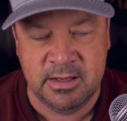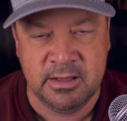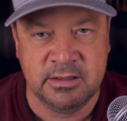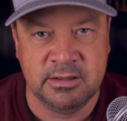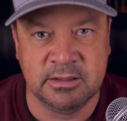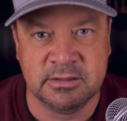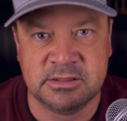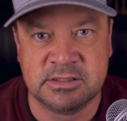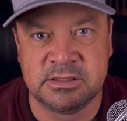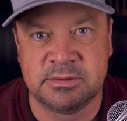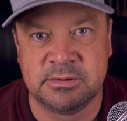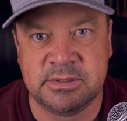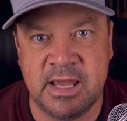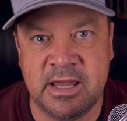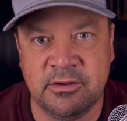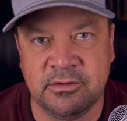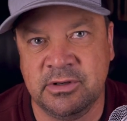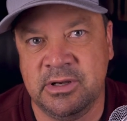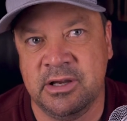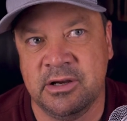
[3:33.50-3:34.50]
The
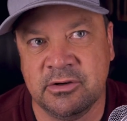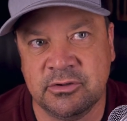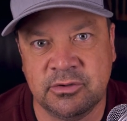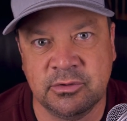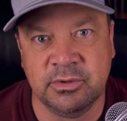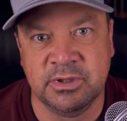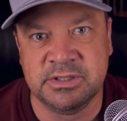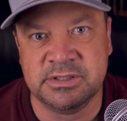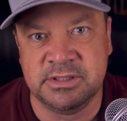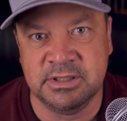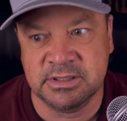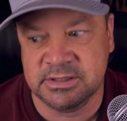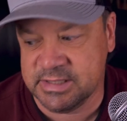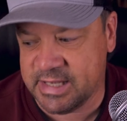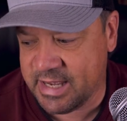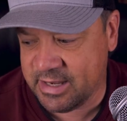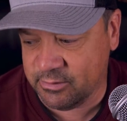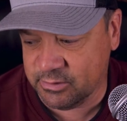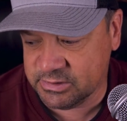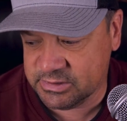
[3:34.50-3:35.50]
sound characteristics,
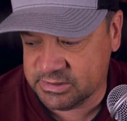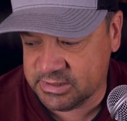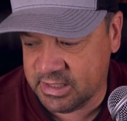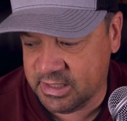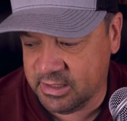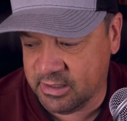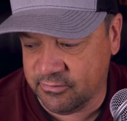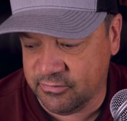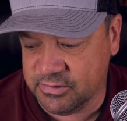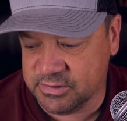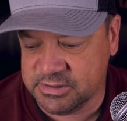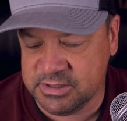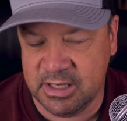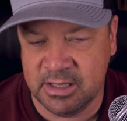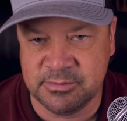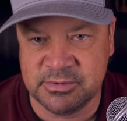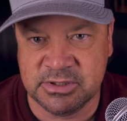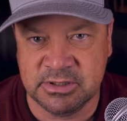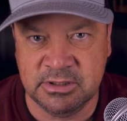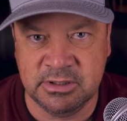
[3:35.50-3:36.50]
I would say, of the
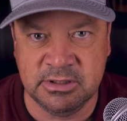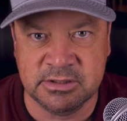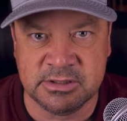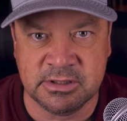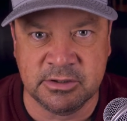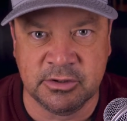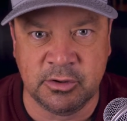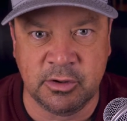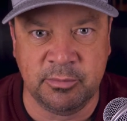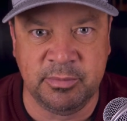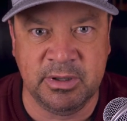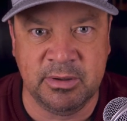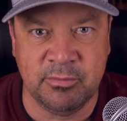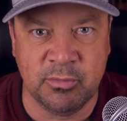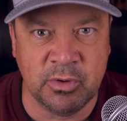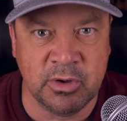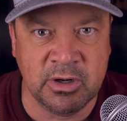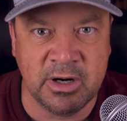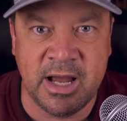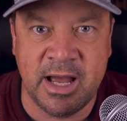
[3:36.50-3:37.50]
Samson is a little bit
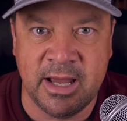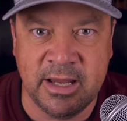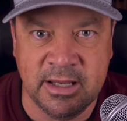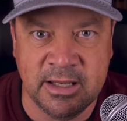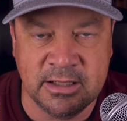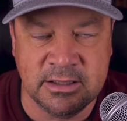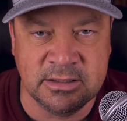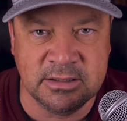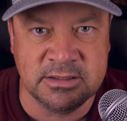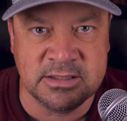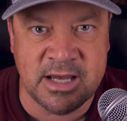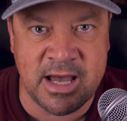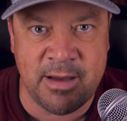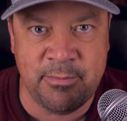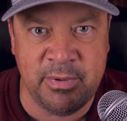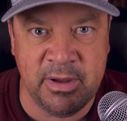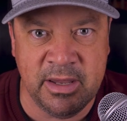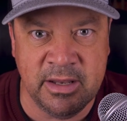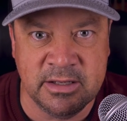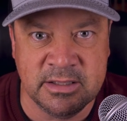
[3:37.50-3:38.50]
more high-end and
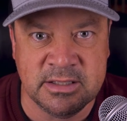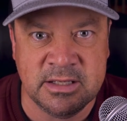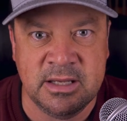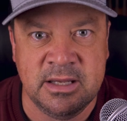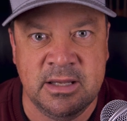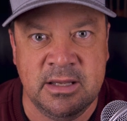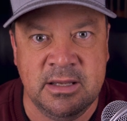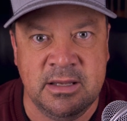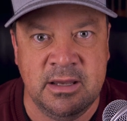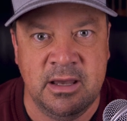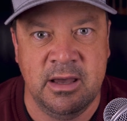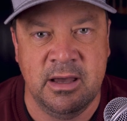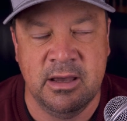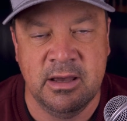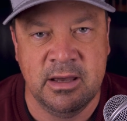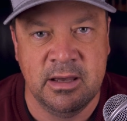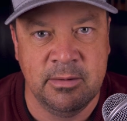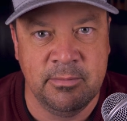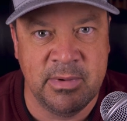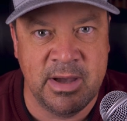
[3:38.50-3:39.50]
top-end.
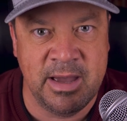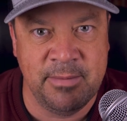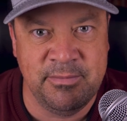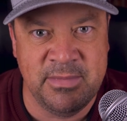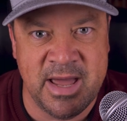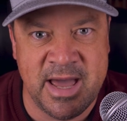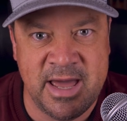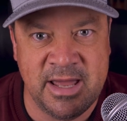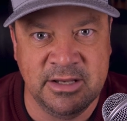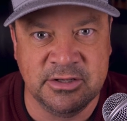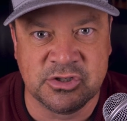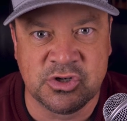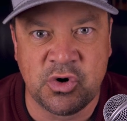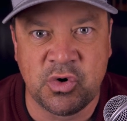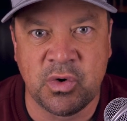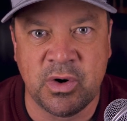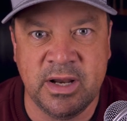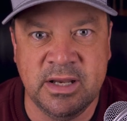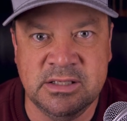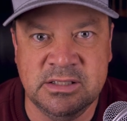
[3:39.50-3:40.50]
I'm not as
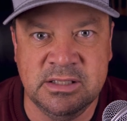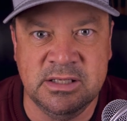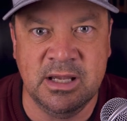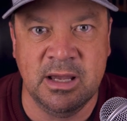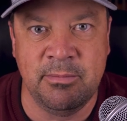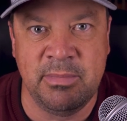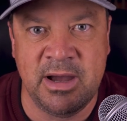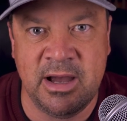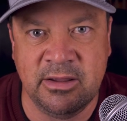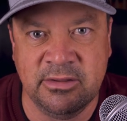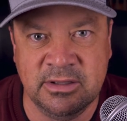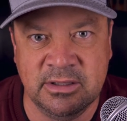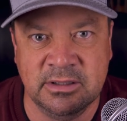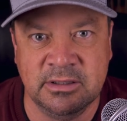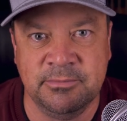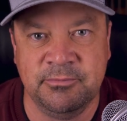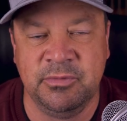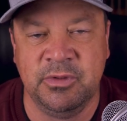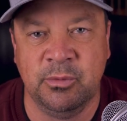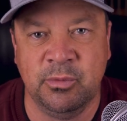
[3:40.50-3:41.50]
crazy about
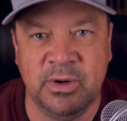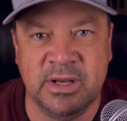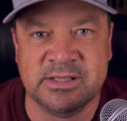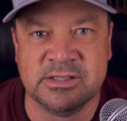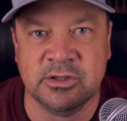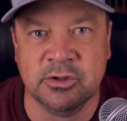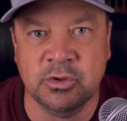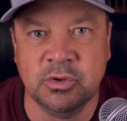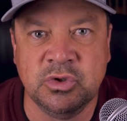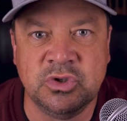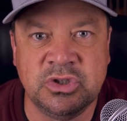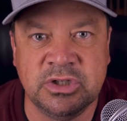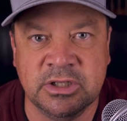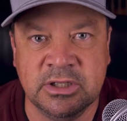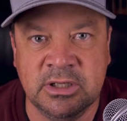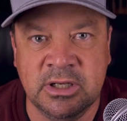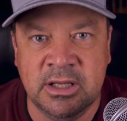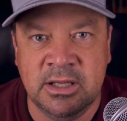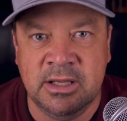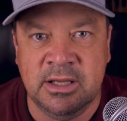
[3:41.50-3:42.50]
the
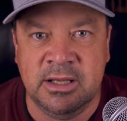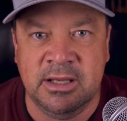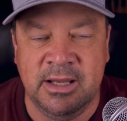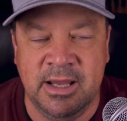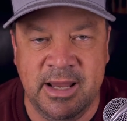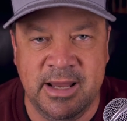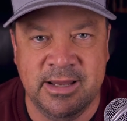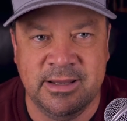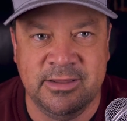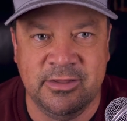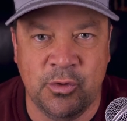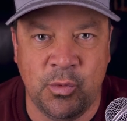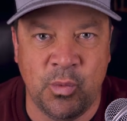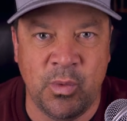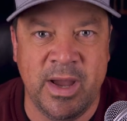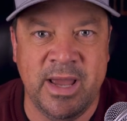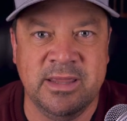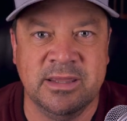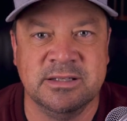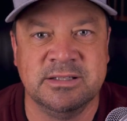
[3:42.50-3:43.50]
resolution and the
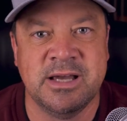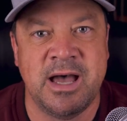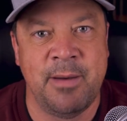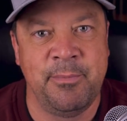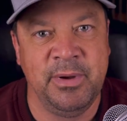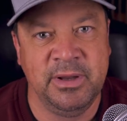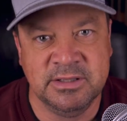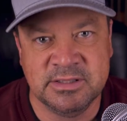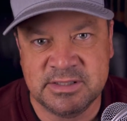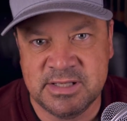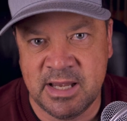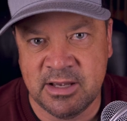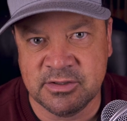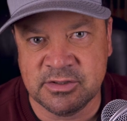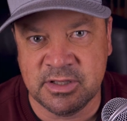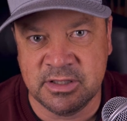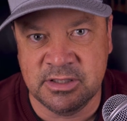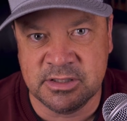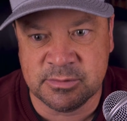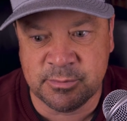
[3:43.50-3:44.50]
way the top-end
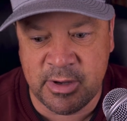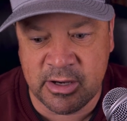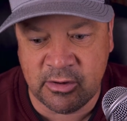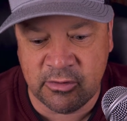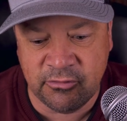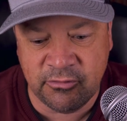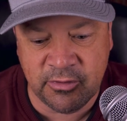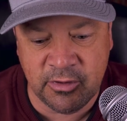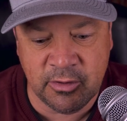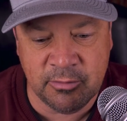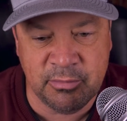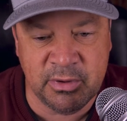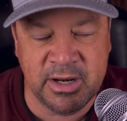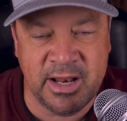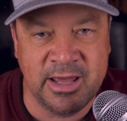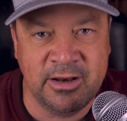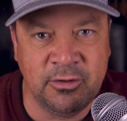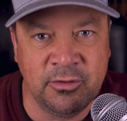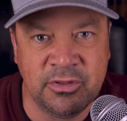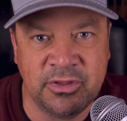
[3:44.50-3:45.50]
sounds on this microphone, but
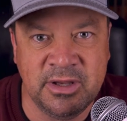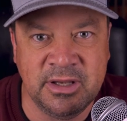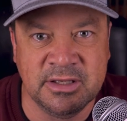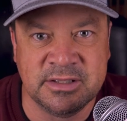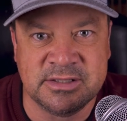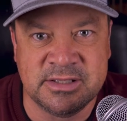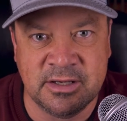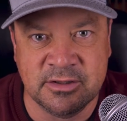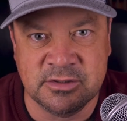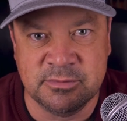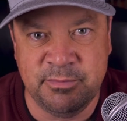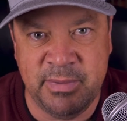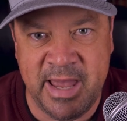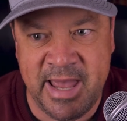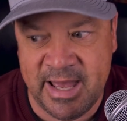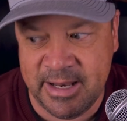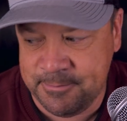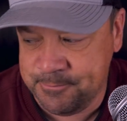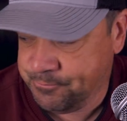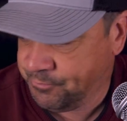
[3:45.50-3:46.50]
I don't think it sounds
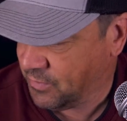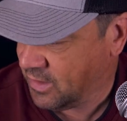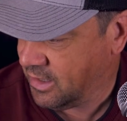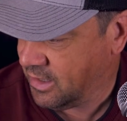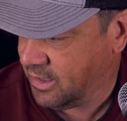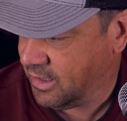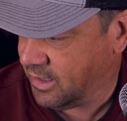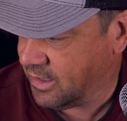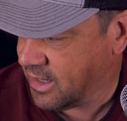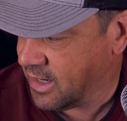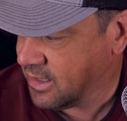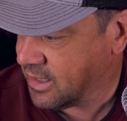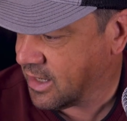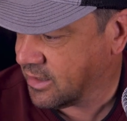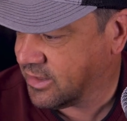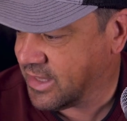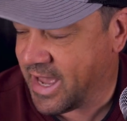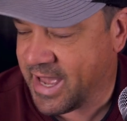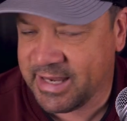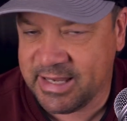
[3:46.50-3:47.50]
bad. And I
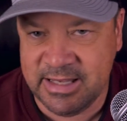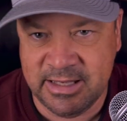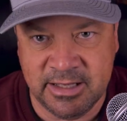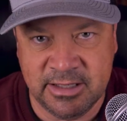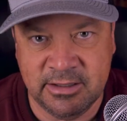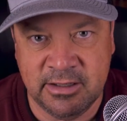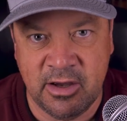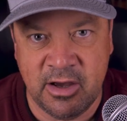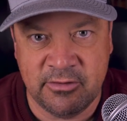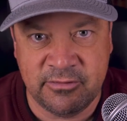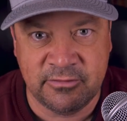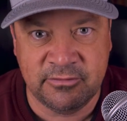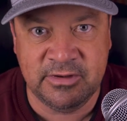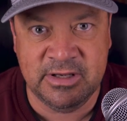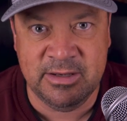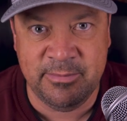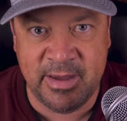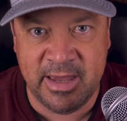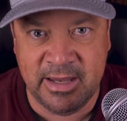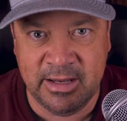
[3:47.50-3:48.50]
got that kit off of
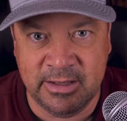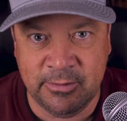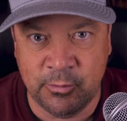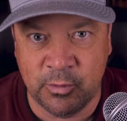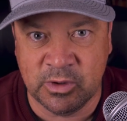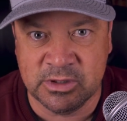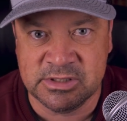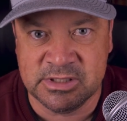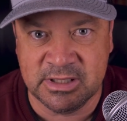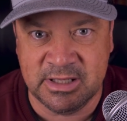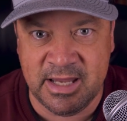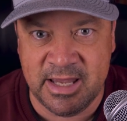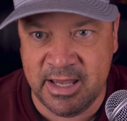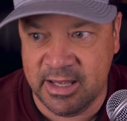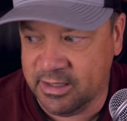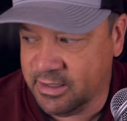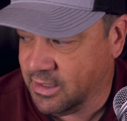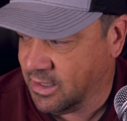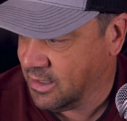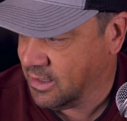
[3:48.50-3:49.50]
eBay once
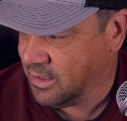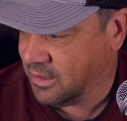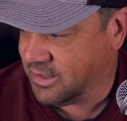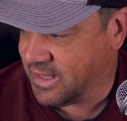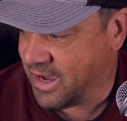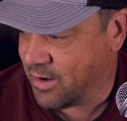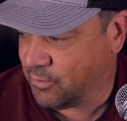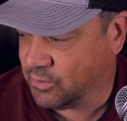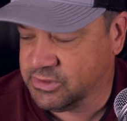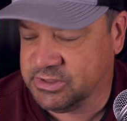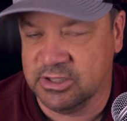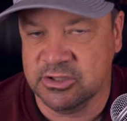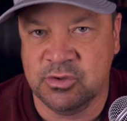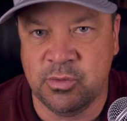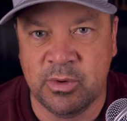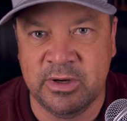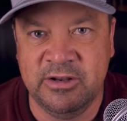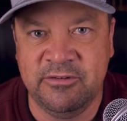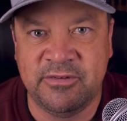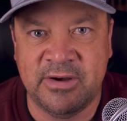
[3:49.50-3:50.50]
again. That was a
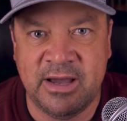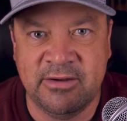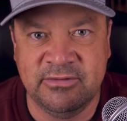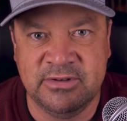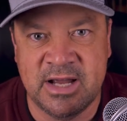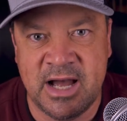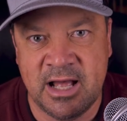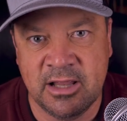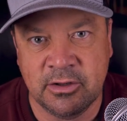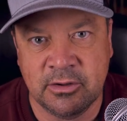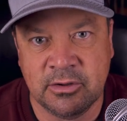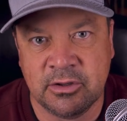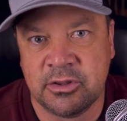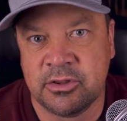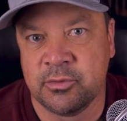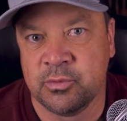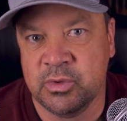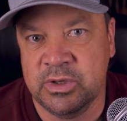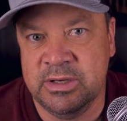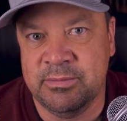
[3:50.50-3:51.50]
$25
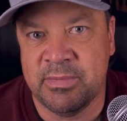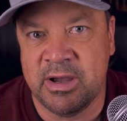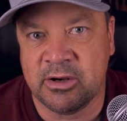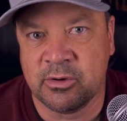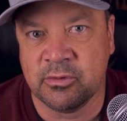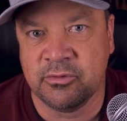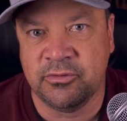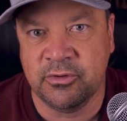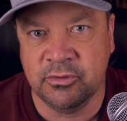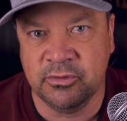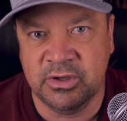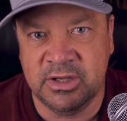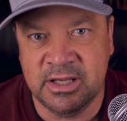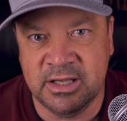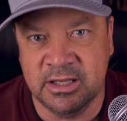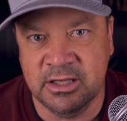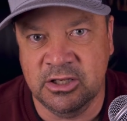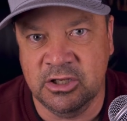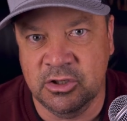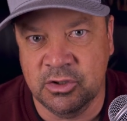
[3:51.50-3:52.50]
three-microphone
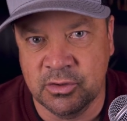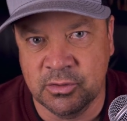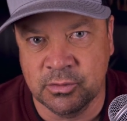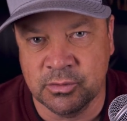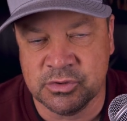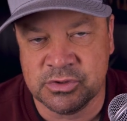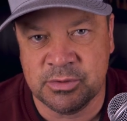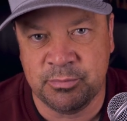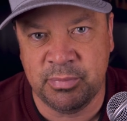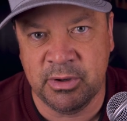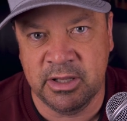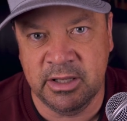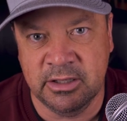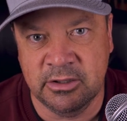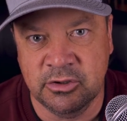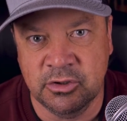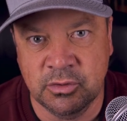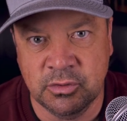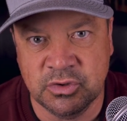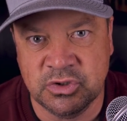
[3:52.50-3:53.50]
kit used, but
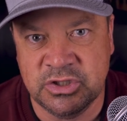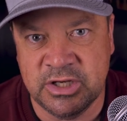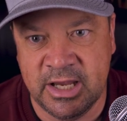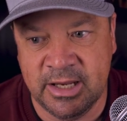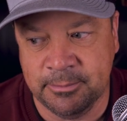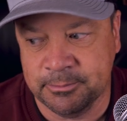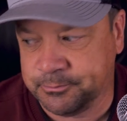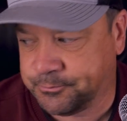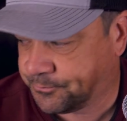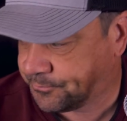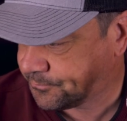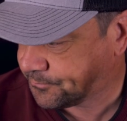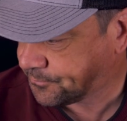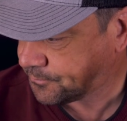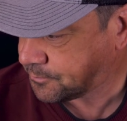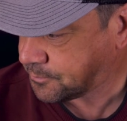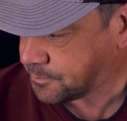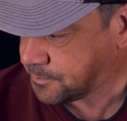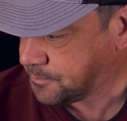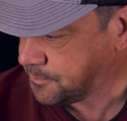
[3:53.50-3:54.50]
in new shape.
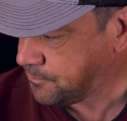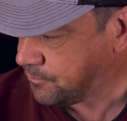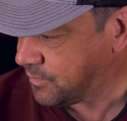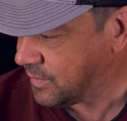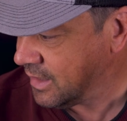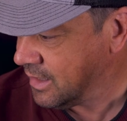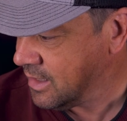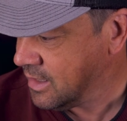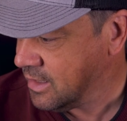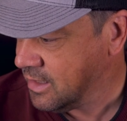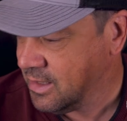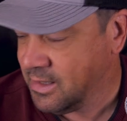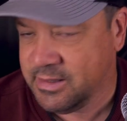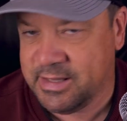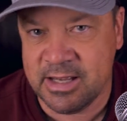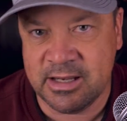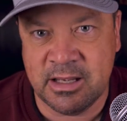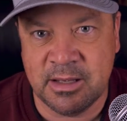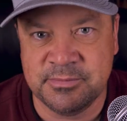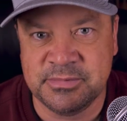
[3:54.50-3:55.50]

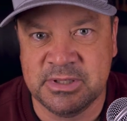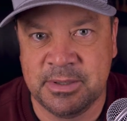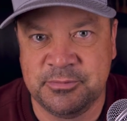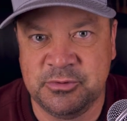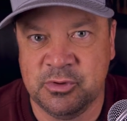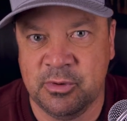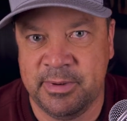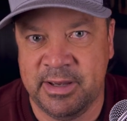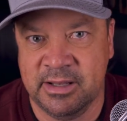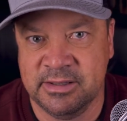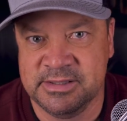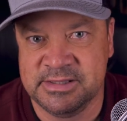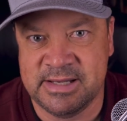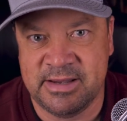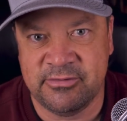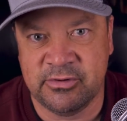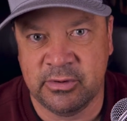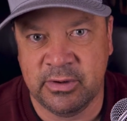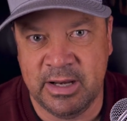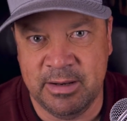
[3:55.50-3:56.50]
That comes up to about
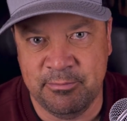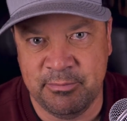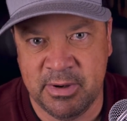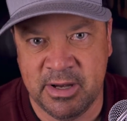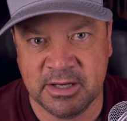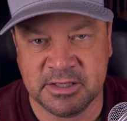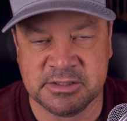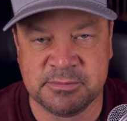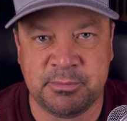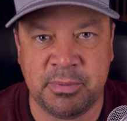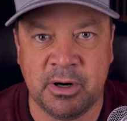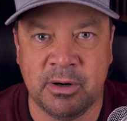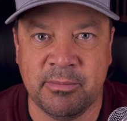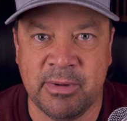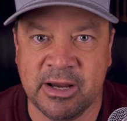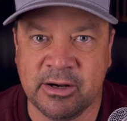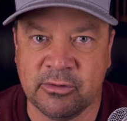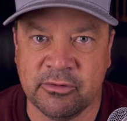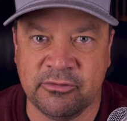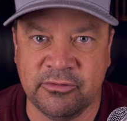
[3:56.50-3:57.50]
$7 or $8 per
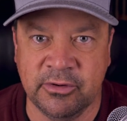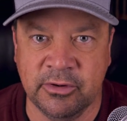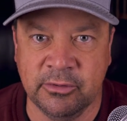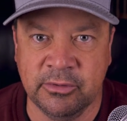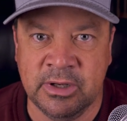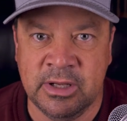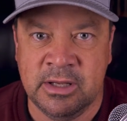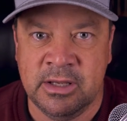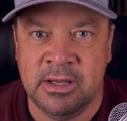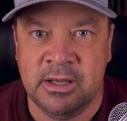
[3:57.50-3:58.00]
microphone.